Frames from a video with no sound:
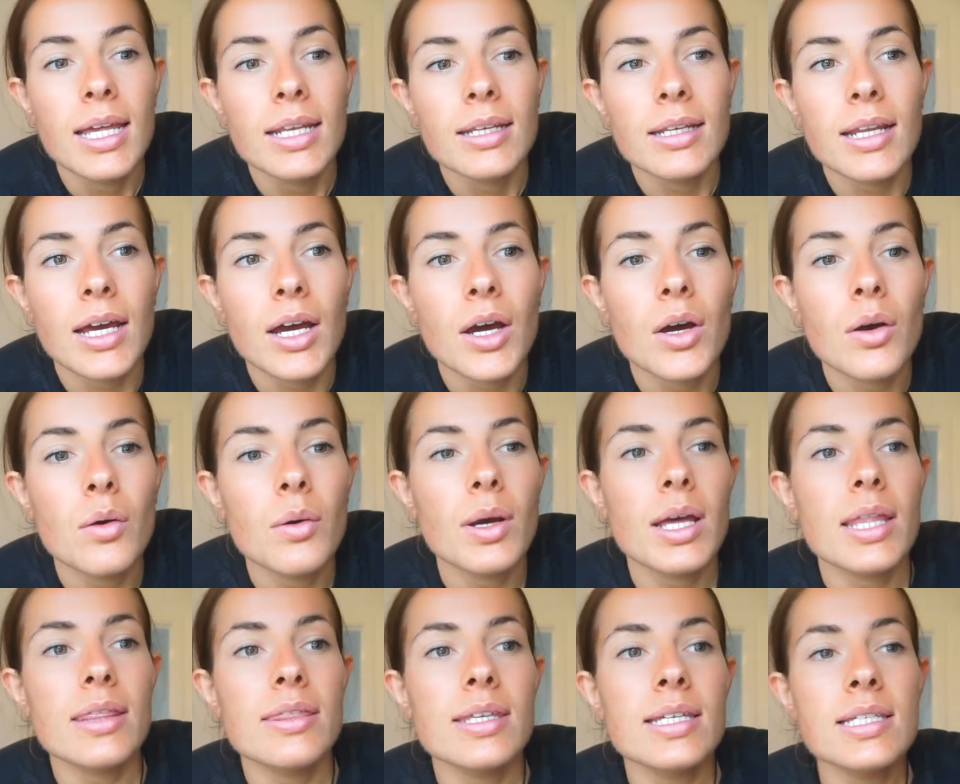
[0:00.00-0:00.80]

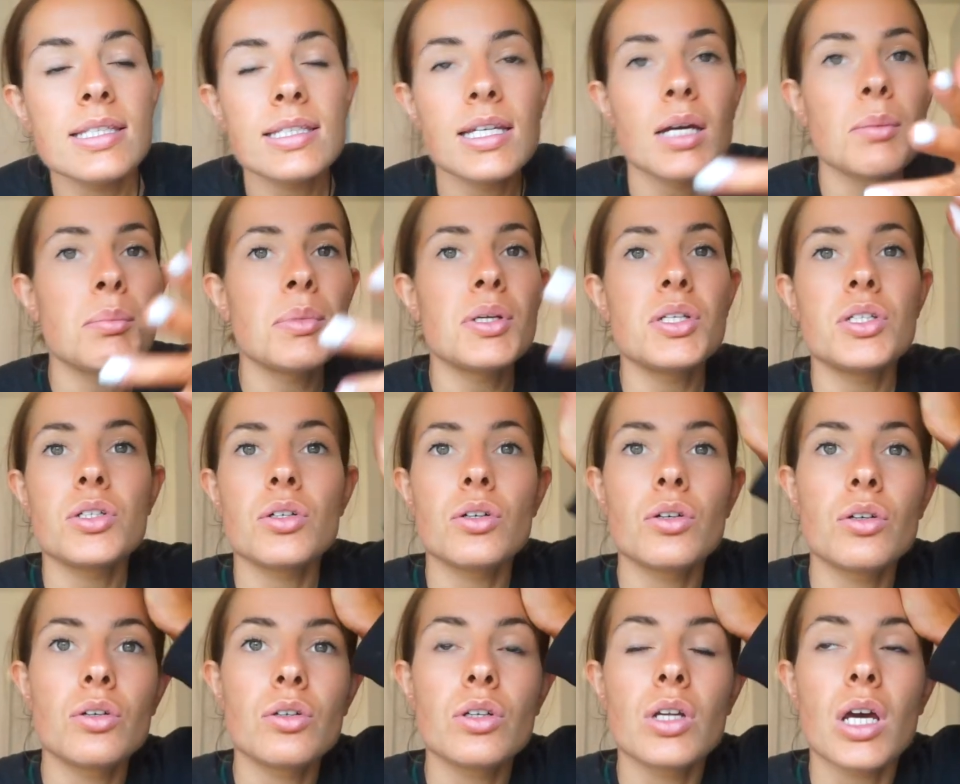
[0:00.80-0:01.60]
Now, this can be
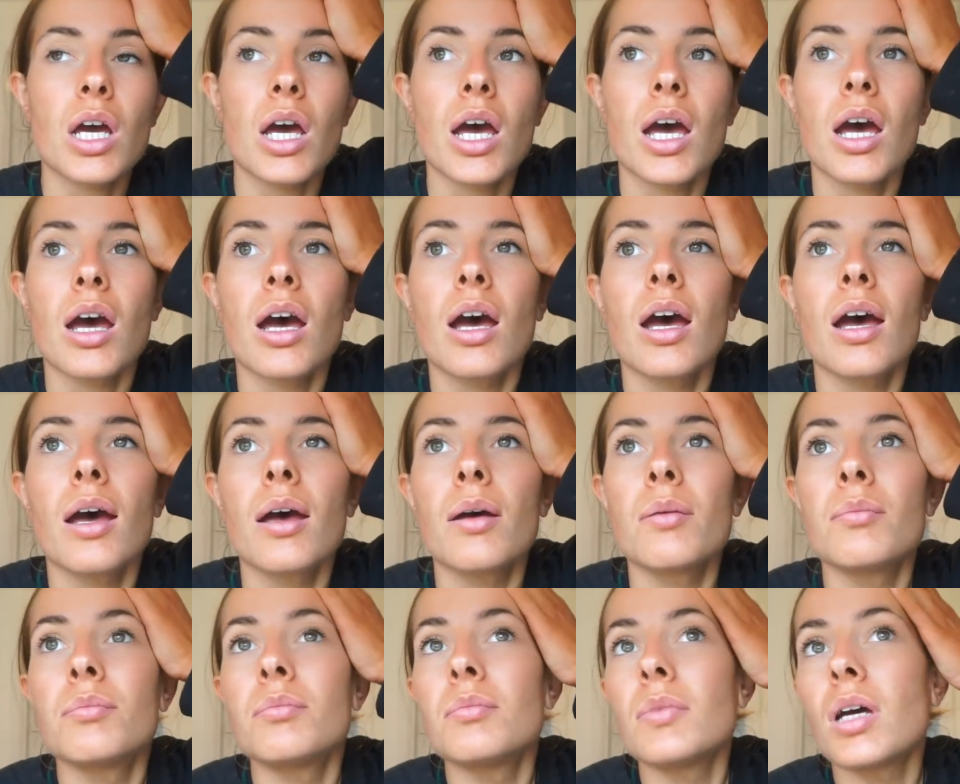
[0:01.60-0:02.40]
done
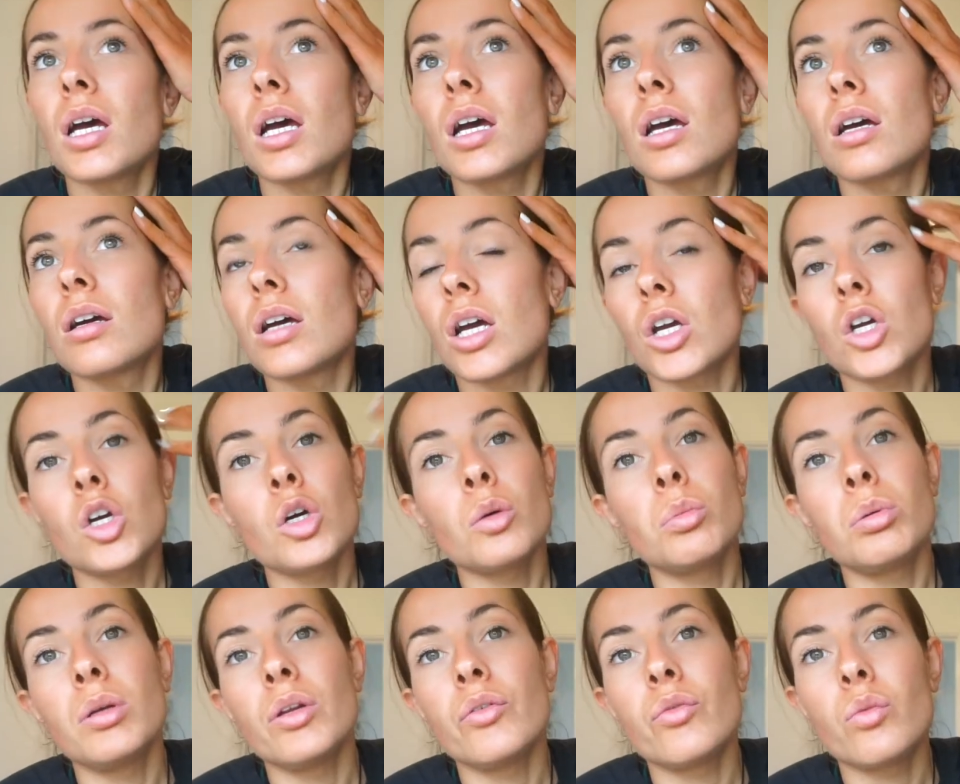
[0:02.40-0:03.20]
um, a
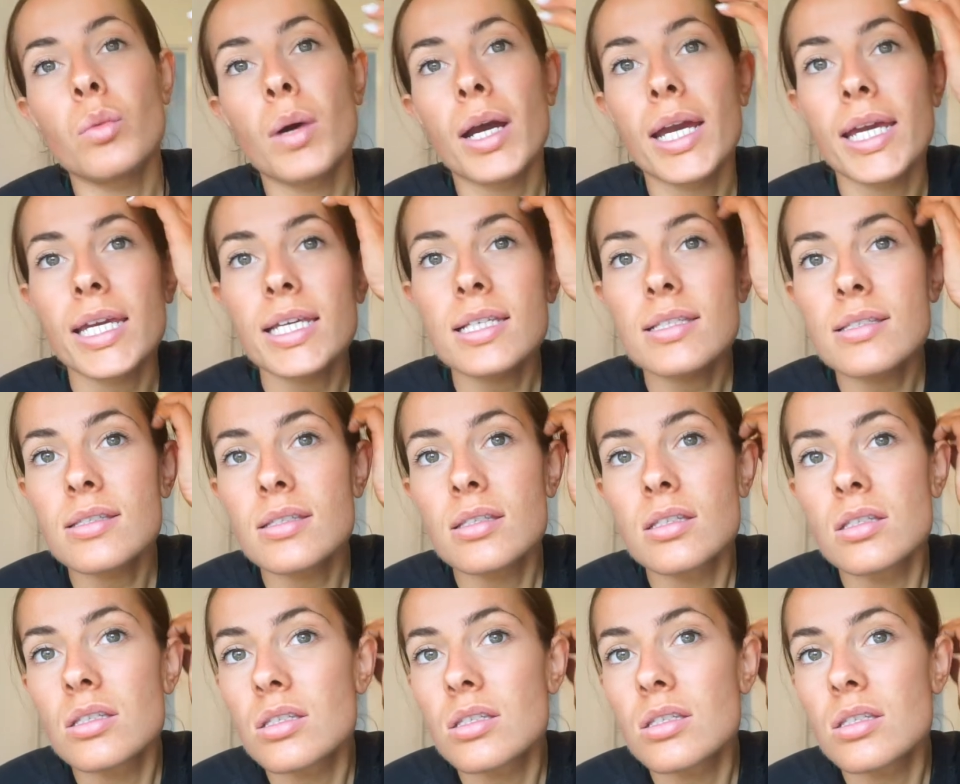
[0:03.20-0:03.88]
couple of ways.